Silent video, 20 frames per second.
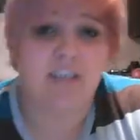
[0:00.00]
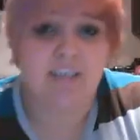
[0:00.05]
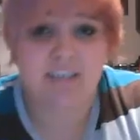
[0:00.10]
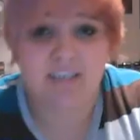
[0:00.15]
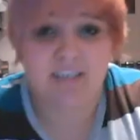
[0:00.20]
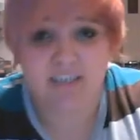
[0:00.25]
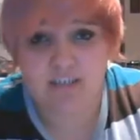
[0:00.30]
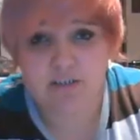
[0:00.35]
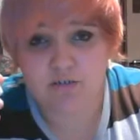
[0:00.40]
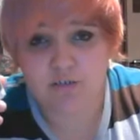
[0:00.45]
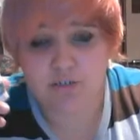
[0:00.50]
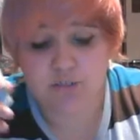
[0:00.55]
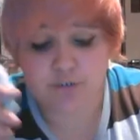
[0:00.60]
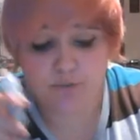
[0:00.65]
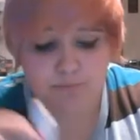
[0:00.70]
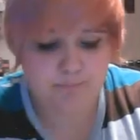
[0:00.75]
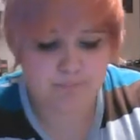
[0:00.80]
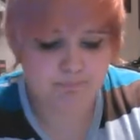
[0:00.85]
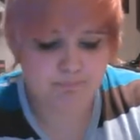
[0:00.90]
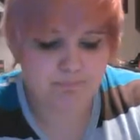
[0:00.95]
nail
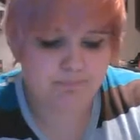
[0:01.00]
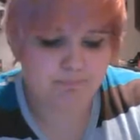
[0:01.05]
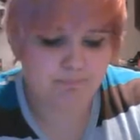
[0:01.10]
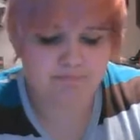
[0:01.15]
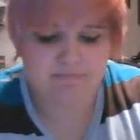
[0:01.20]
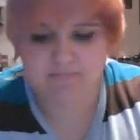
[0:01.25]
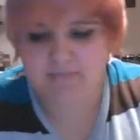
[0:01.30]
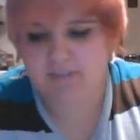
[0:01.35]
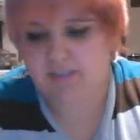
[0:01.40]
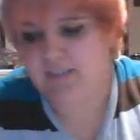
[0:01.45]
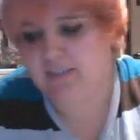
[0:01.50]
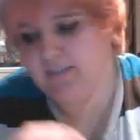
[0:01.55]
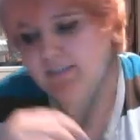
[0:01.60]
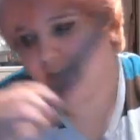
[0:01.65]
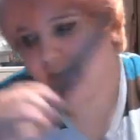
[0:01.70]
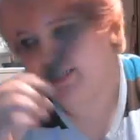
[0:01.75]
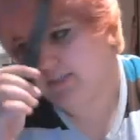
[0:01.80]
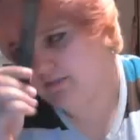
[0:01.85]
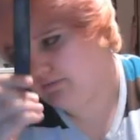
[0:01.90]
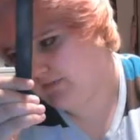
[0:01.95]
glue,
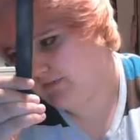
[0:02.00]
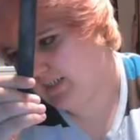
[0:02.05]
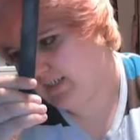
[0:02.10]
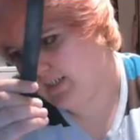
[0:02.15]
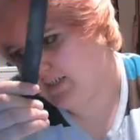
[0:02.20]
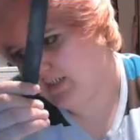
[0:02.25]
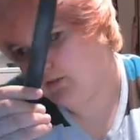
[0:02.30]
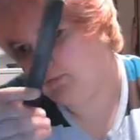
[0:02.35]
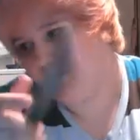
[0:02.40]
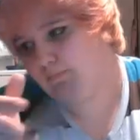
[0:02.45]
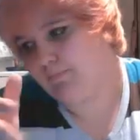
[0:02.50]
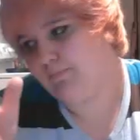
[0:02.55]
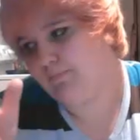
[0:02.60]
nail file,